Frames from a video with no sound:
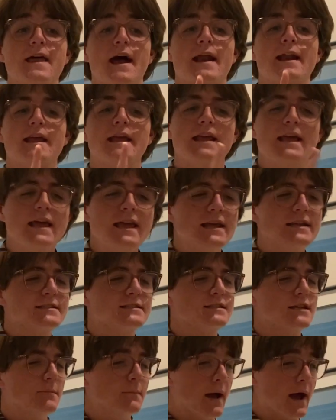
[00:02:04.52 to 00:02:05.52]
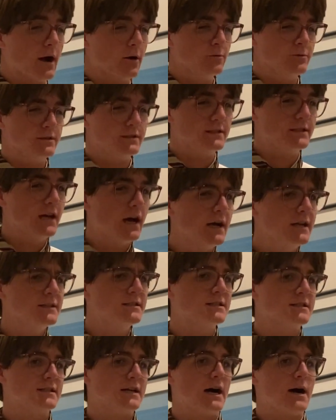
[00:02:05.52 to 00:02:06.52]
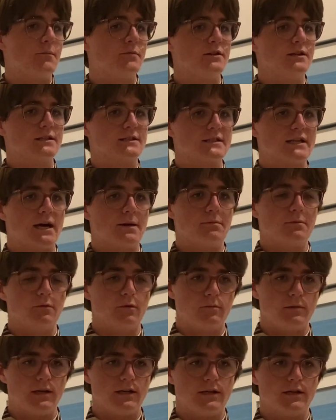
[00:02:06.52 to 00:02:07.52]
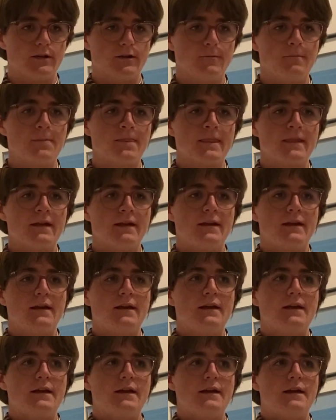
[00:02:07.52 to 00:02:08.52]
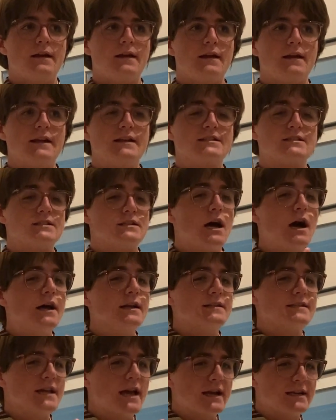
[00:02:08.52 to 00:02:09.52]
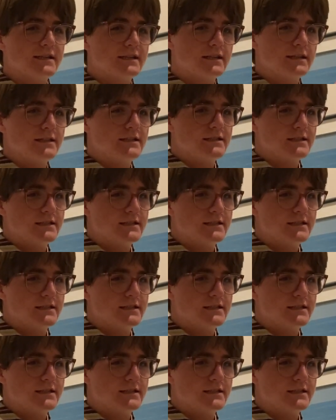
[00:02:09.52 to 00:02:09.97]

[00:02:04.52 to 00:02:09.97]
that it somehow does stop the unstoppable meteor is not technically